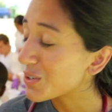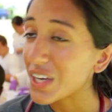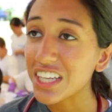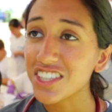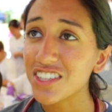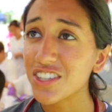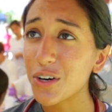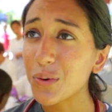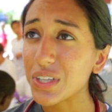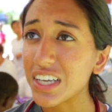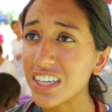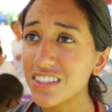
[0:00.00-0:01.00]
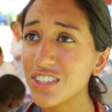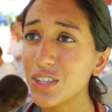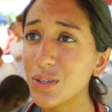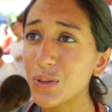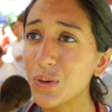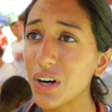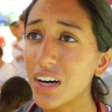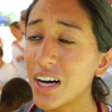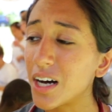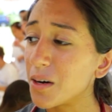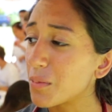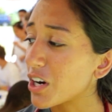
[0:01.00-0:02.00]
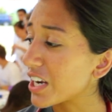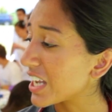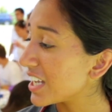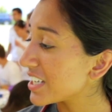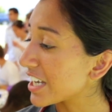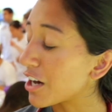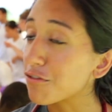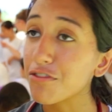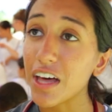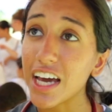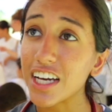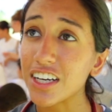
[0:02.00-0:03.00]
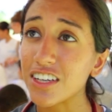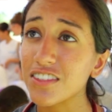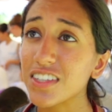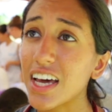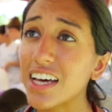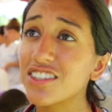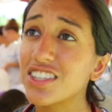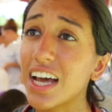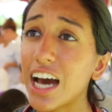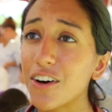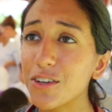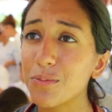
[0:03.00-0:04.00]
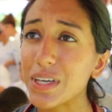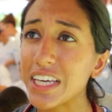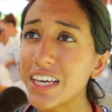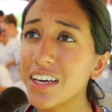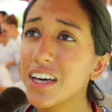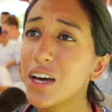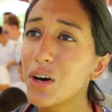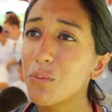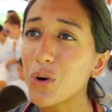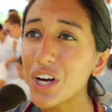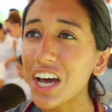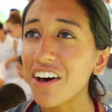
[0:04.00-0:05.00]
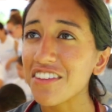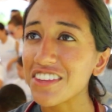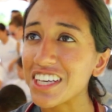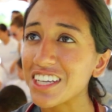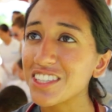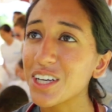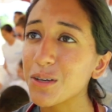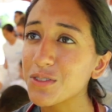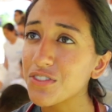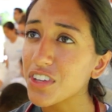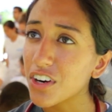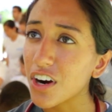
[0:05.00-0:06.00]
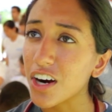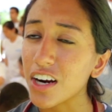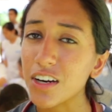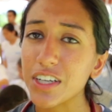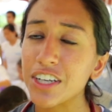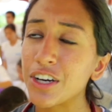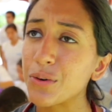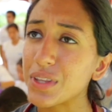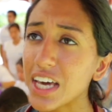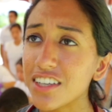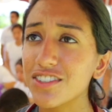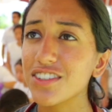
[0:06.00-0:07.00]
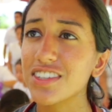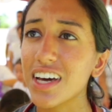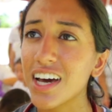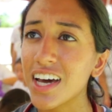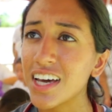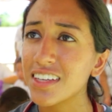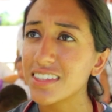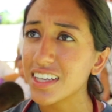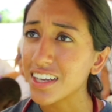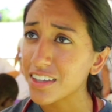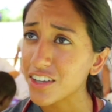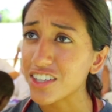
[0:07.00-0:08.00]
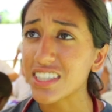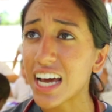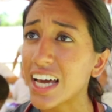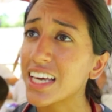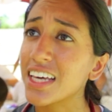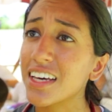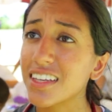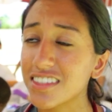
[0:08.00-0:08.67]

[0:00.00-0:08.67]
HSO with us who are handing out flyers as to how to be more healthy in terms of their heart, you know, with exercise and their diet,